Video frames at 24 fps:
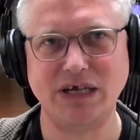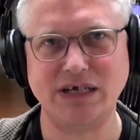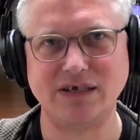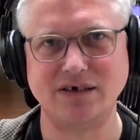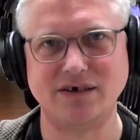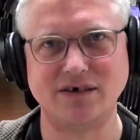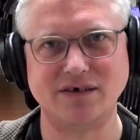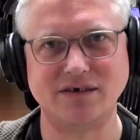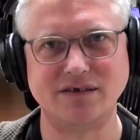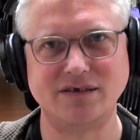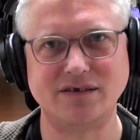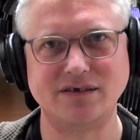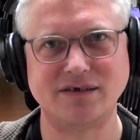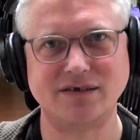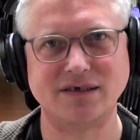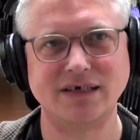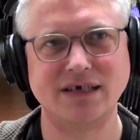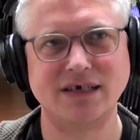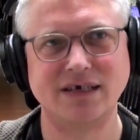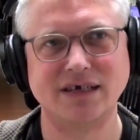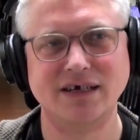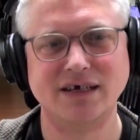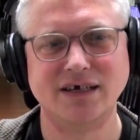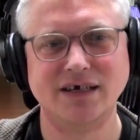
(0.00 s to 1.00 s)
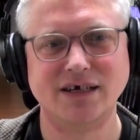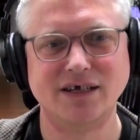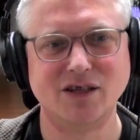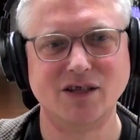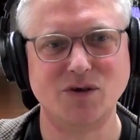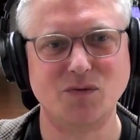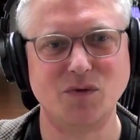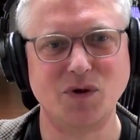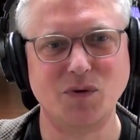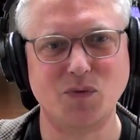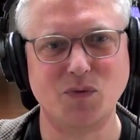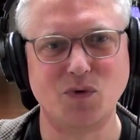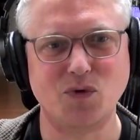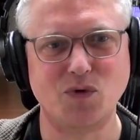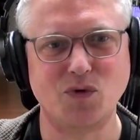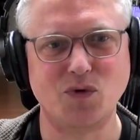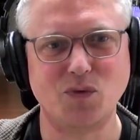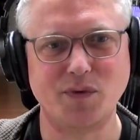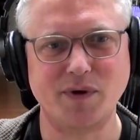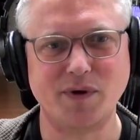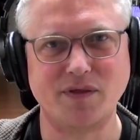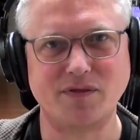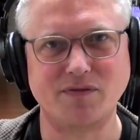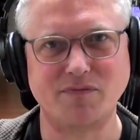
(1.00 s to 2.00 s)
that we wore with bits of
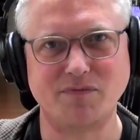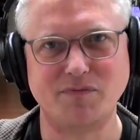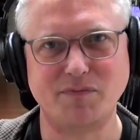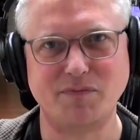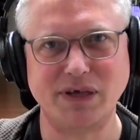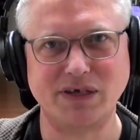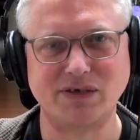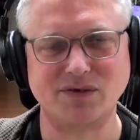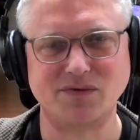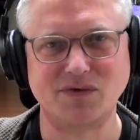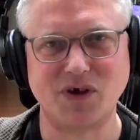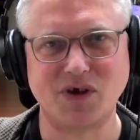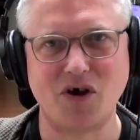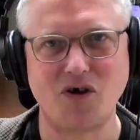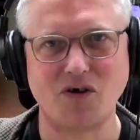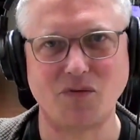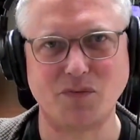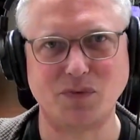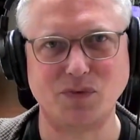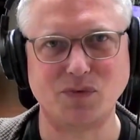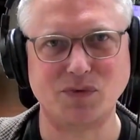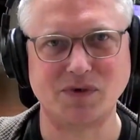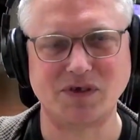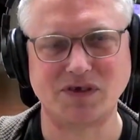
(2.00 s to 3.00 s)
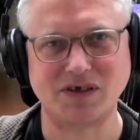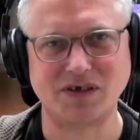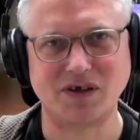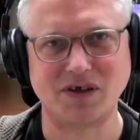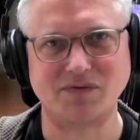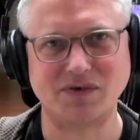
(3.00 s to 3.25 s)
cardboard stuffed down the front of them,